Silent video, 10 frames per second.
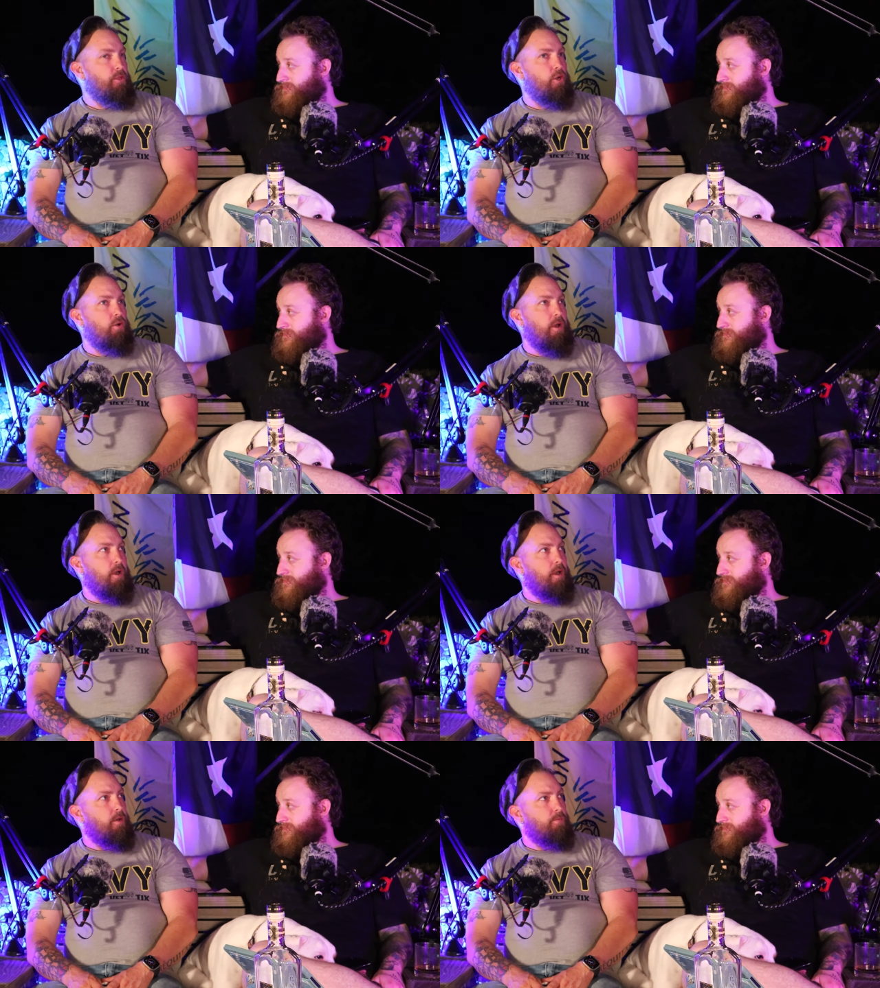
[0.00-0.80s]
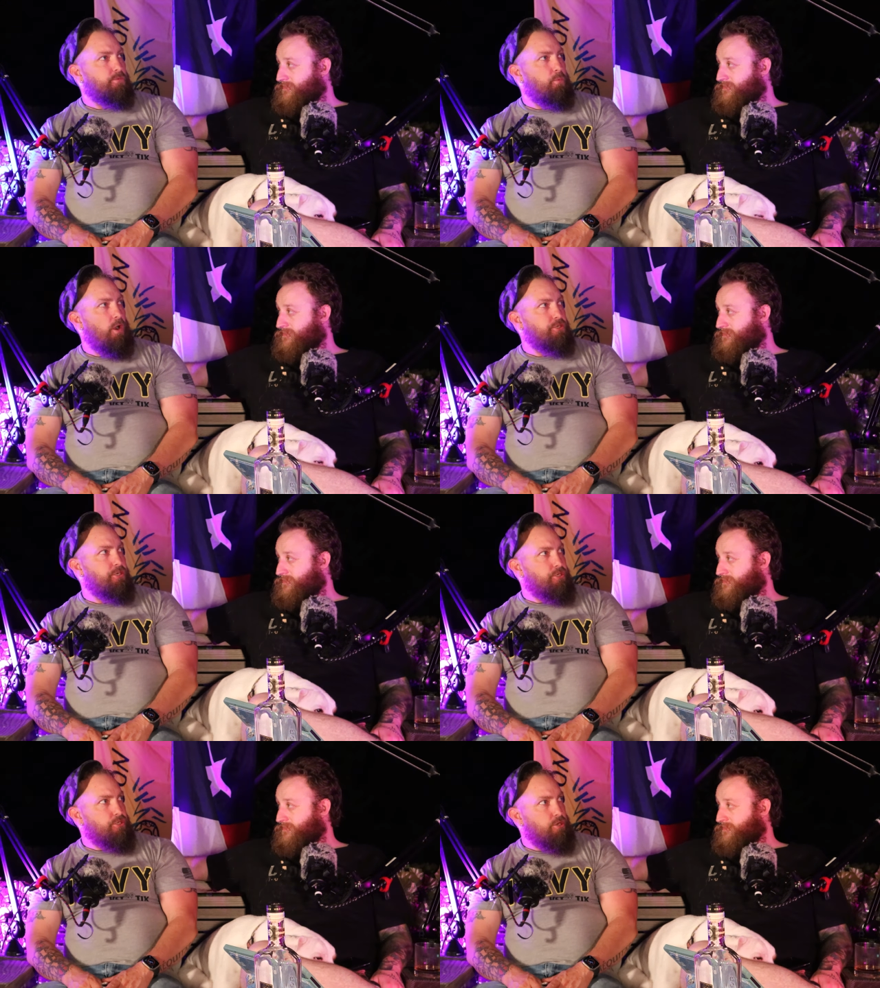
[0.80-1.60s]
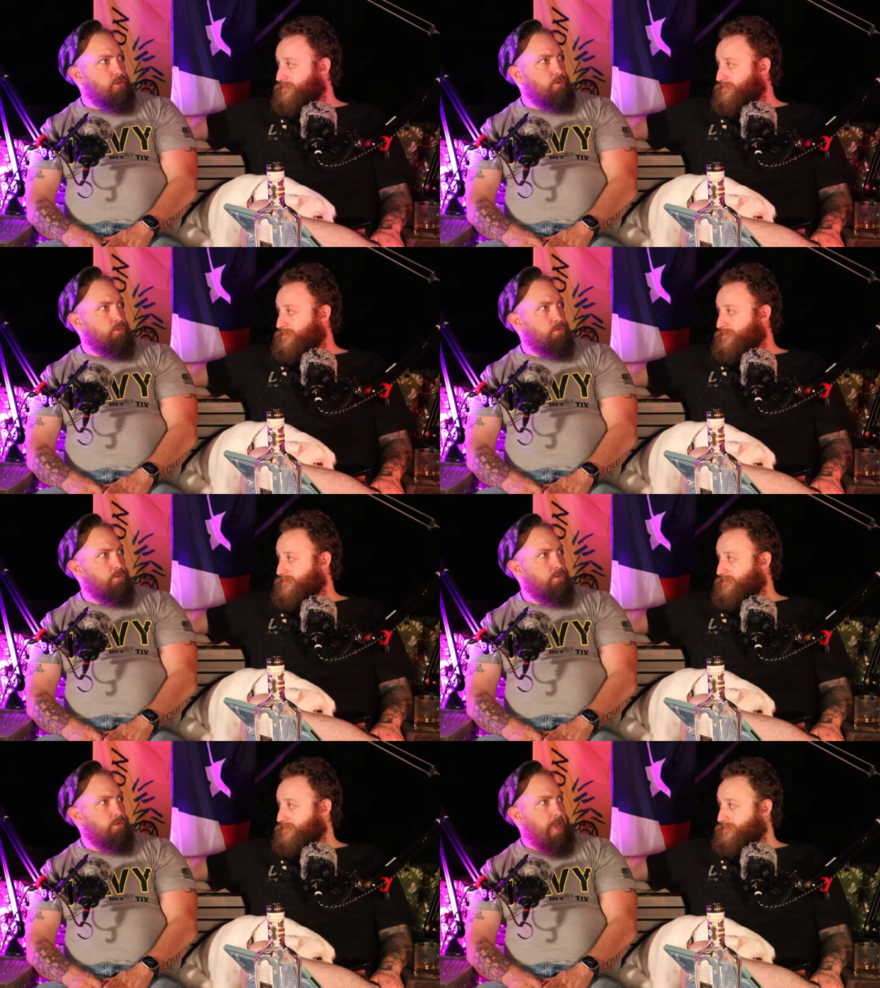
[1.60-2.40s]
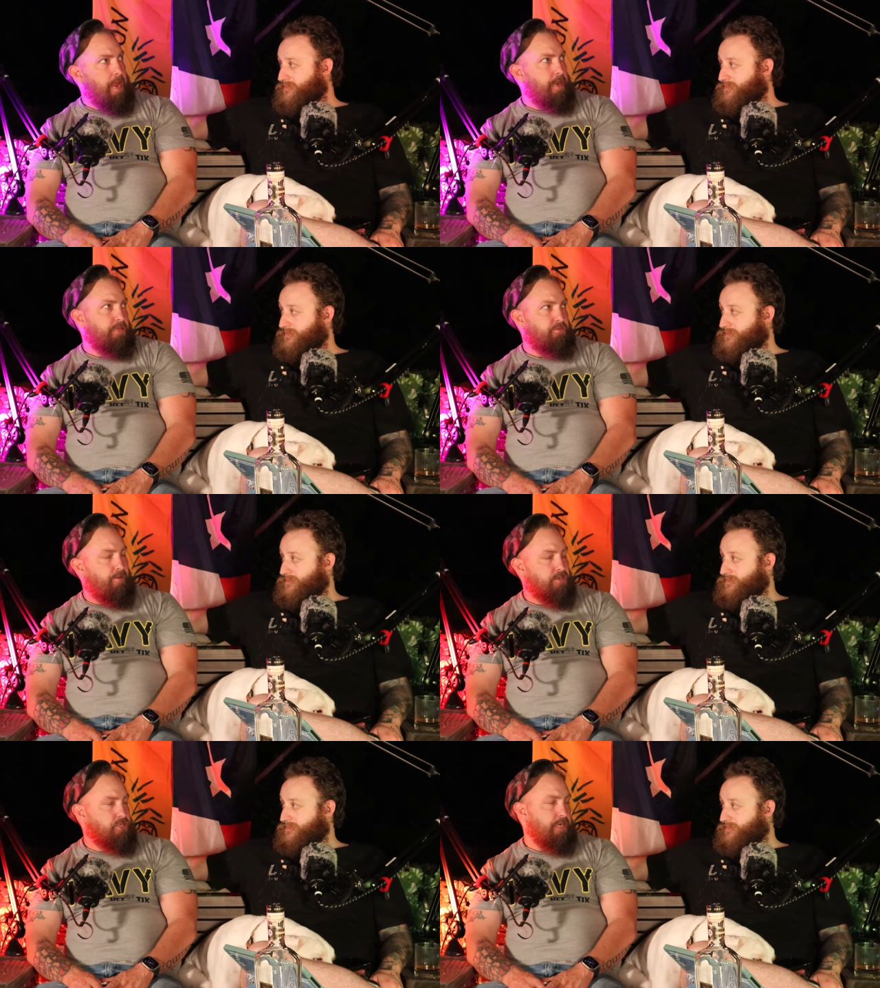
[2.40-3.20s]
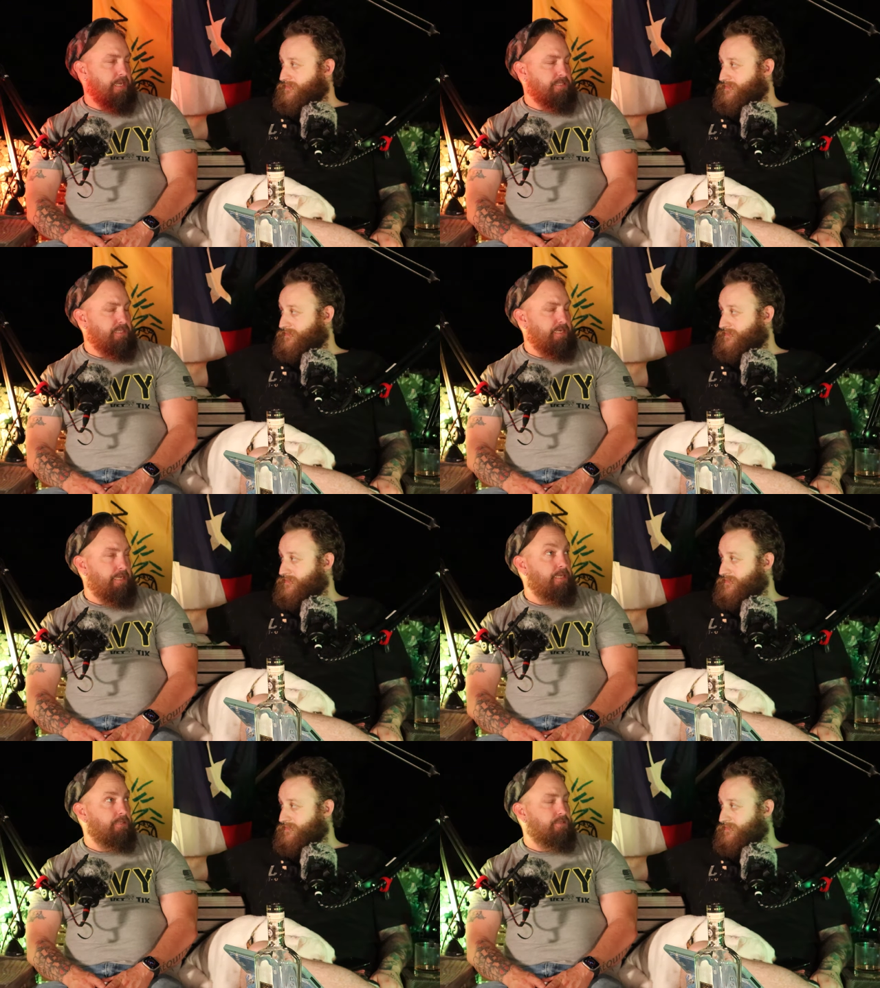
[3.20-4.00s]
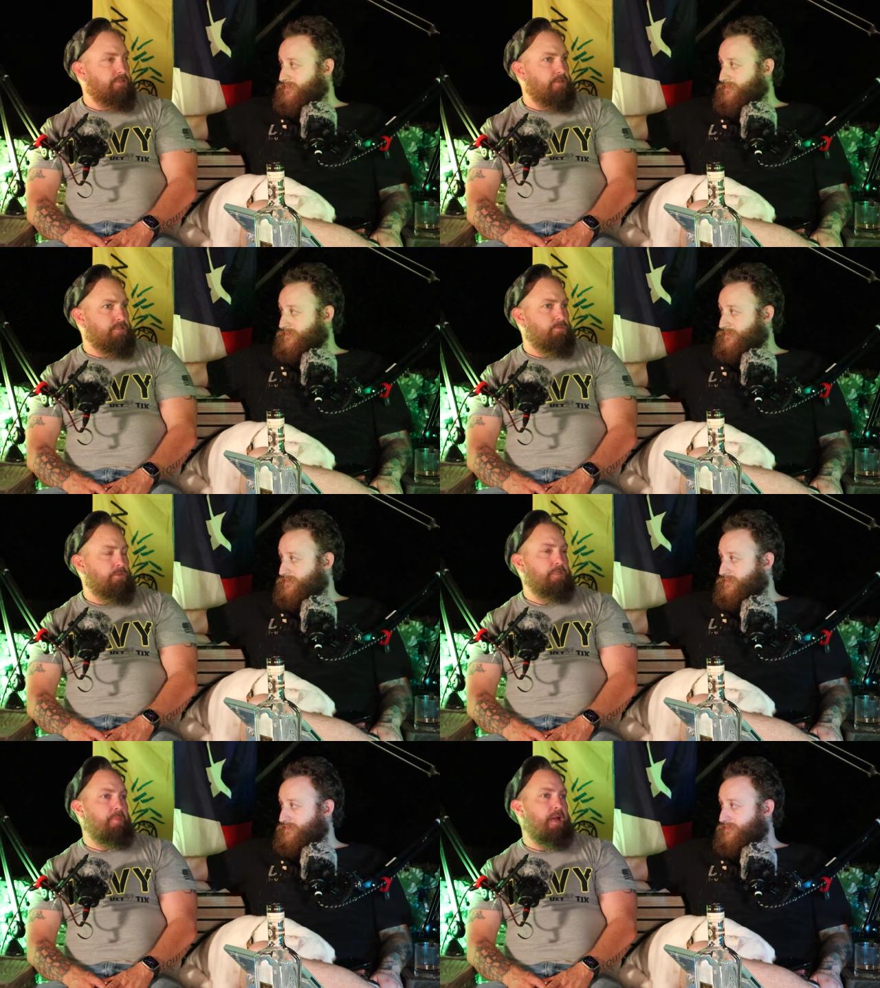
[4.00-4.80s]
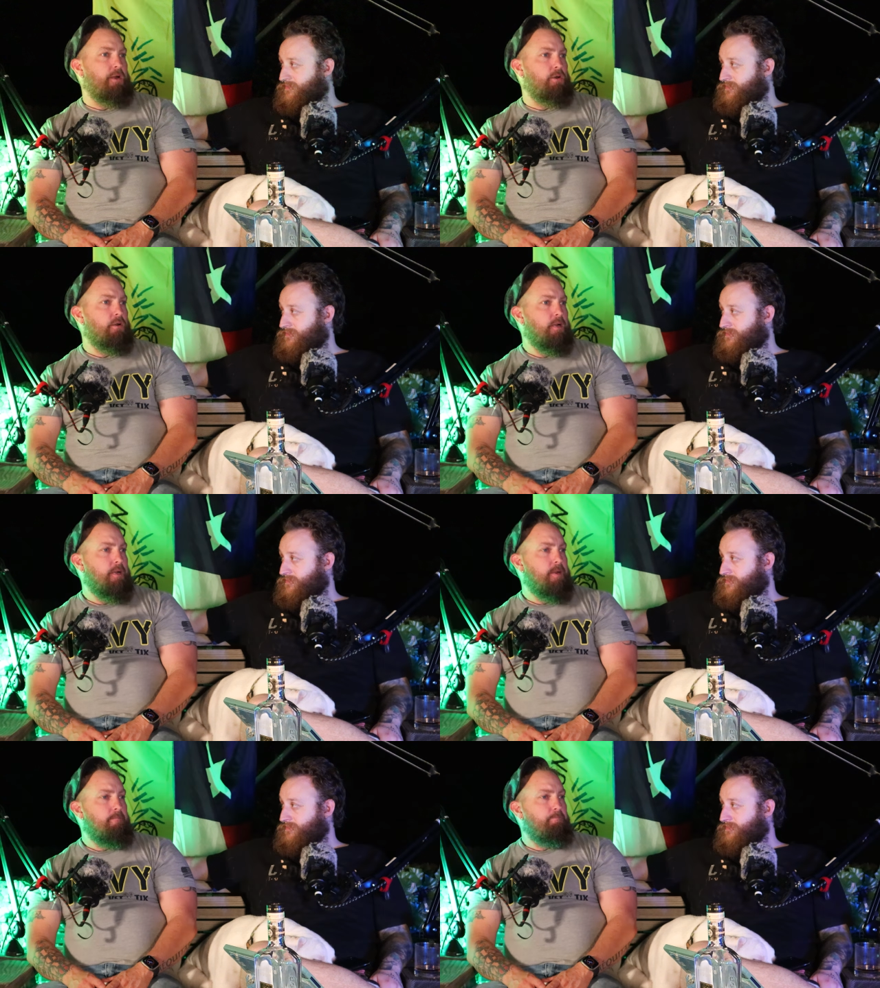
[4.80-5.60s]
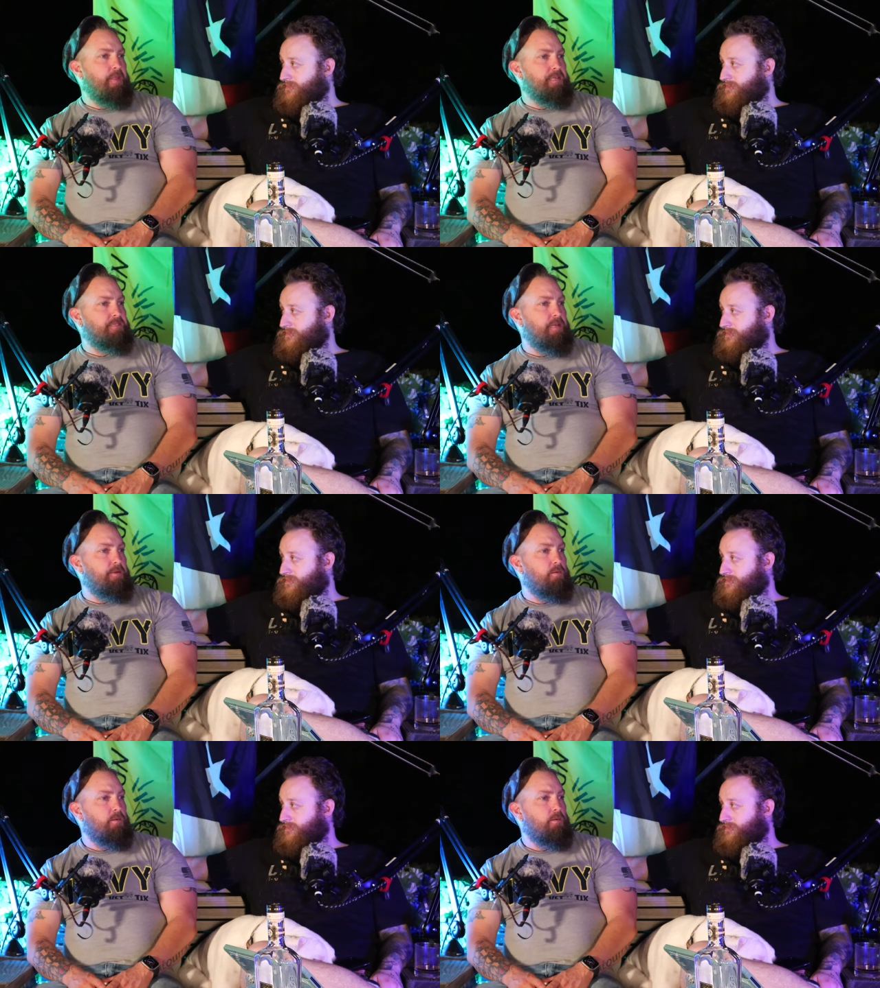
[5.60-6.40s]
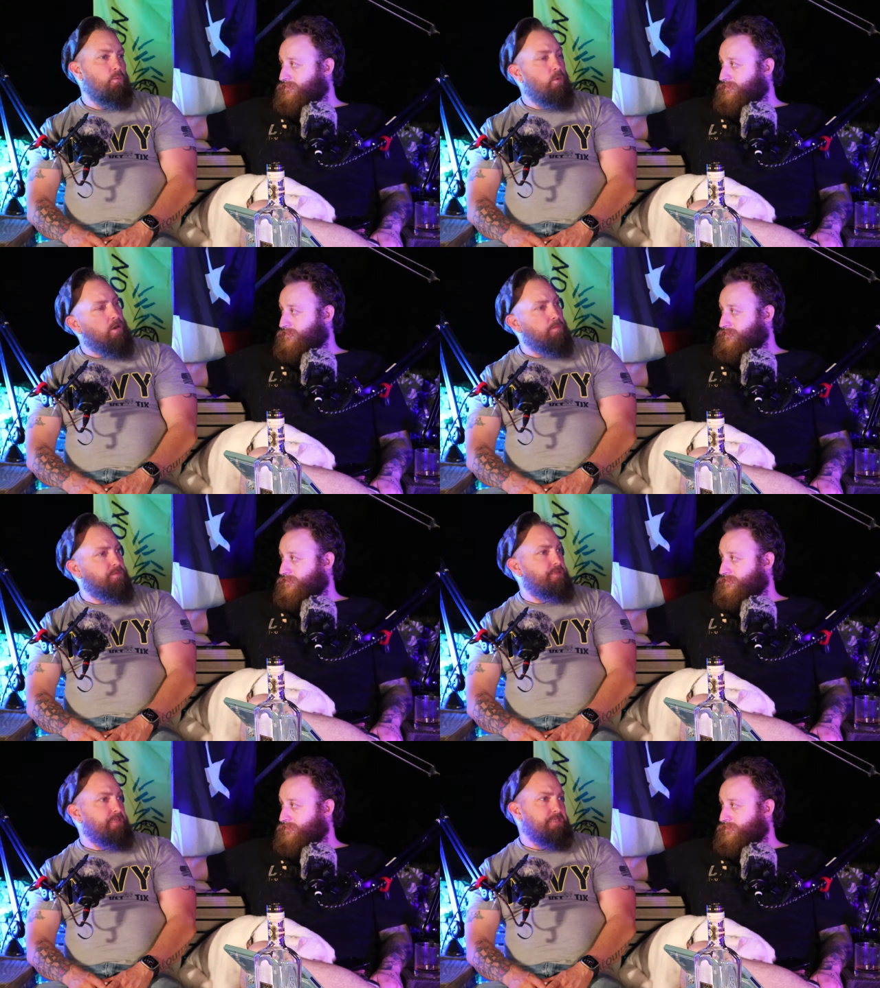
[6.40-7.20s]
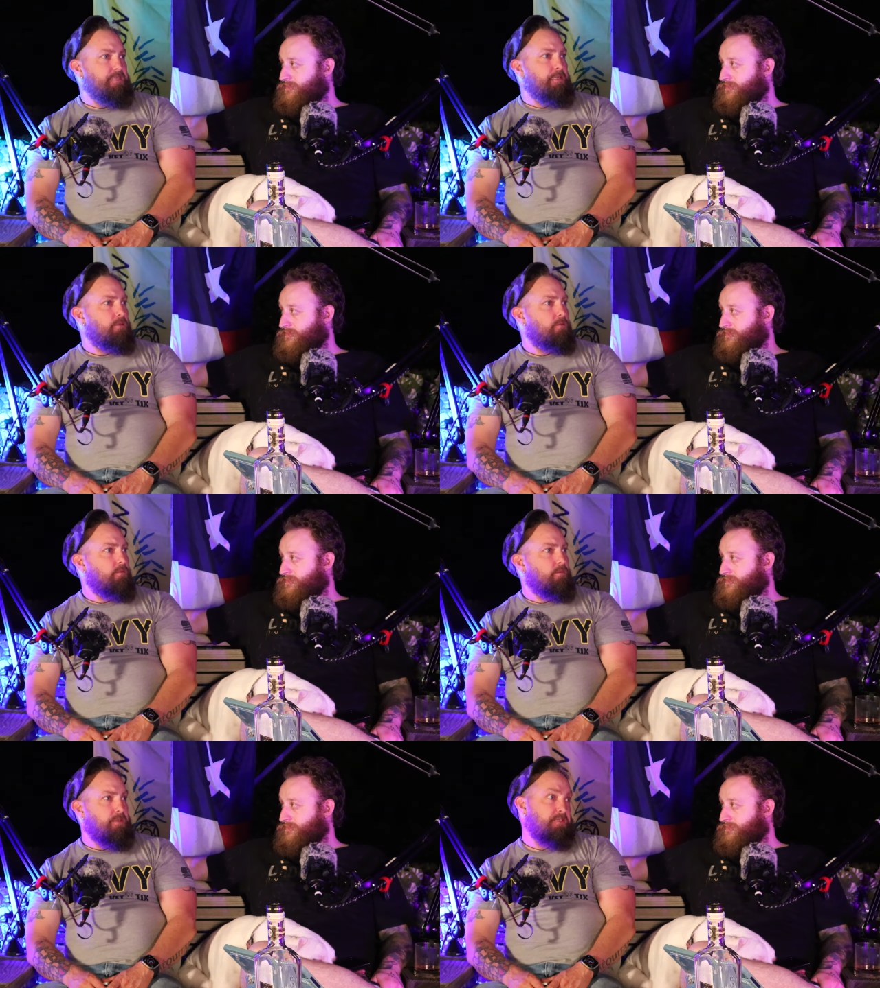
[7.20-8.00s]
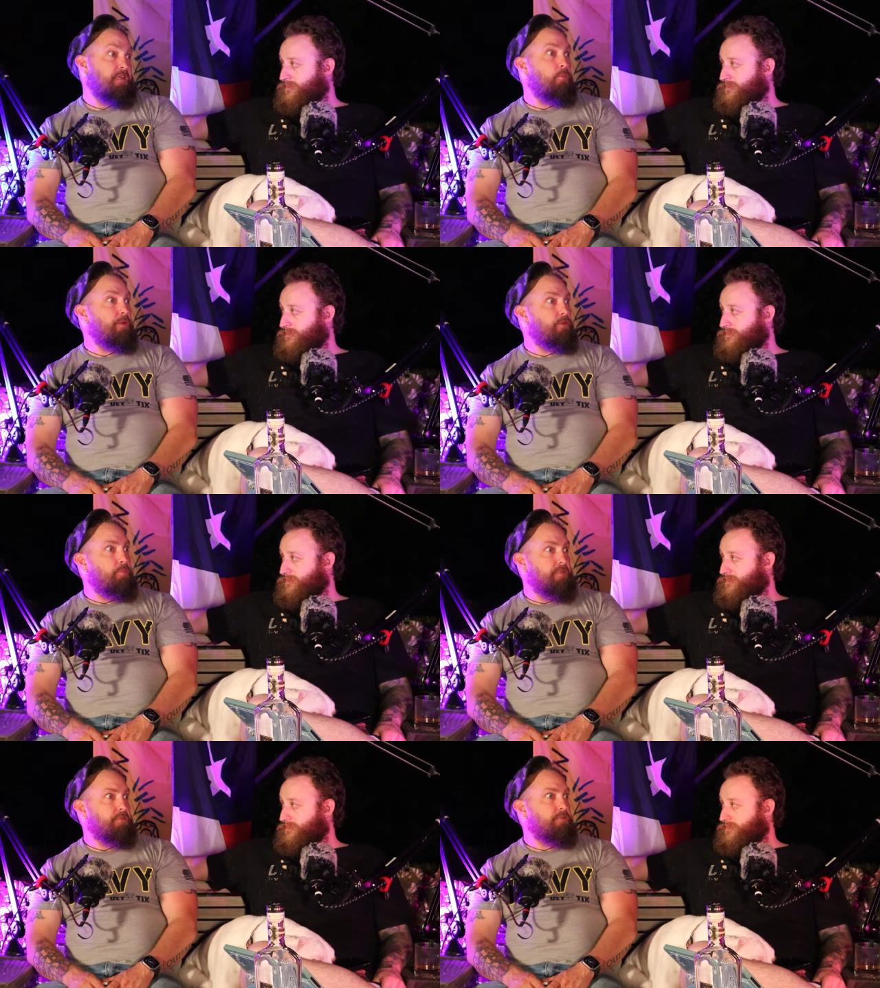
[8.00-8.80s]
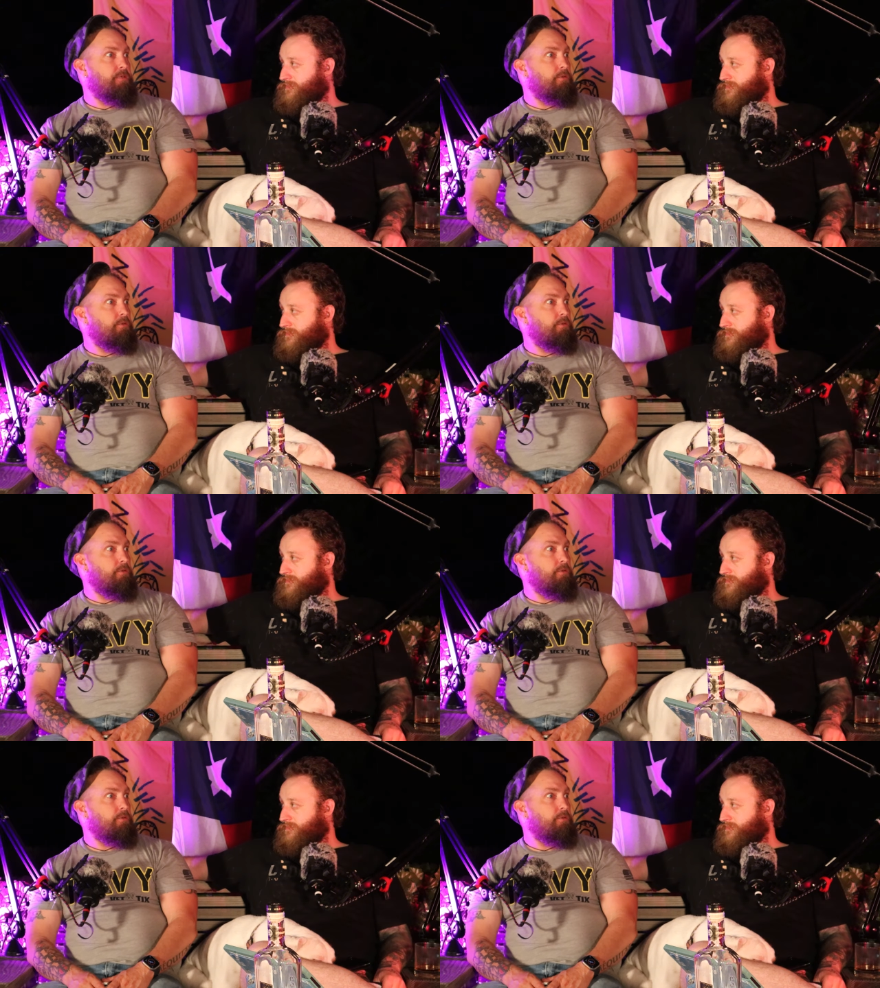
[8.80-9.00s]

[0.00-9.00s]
Speaker 1: you know, I, I was watching a show, and as fiction as it is, it doesn't really matter. They said, "Welcome to DC. This is how we do business."